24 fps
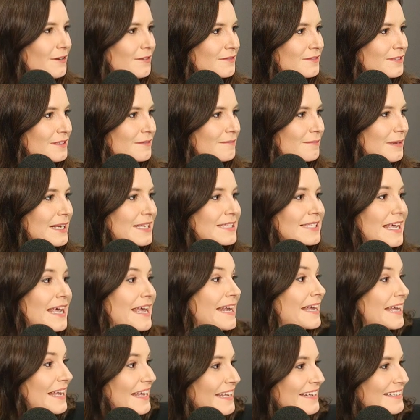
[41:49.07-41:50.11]
Yeah, but he's
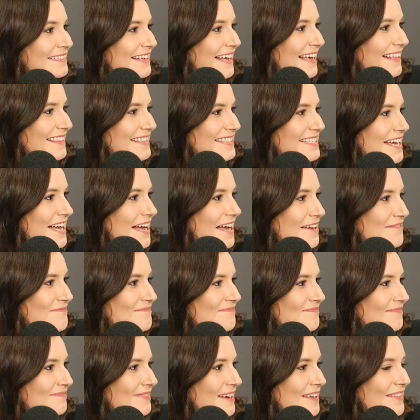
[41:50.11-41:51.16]
Anakin at the time.
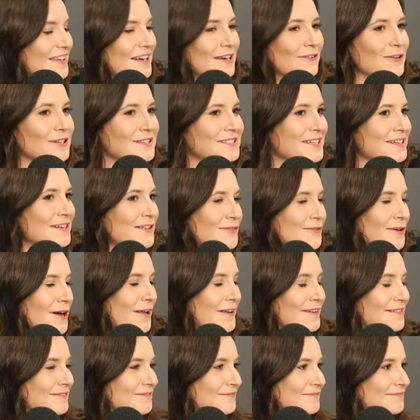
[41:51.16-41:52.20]
Yeah, and then he runs into Thrawn.